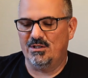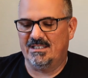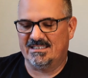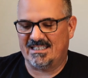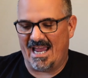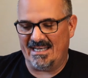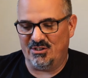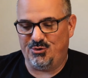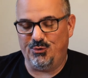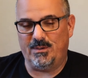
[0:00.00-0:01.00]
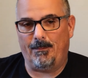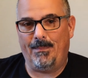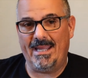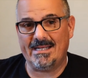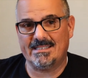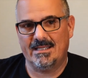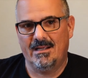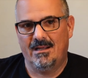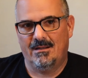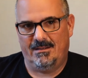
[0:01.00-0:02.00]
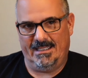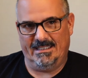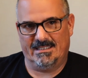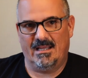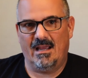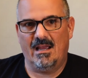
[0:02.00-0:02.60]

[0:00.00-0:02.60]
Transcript: decided to depict these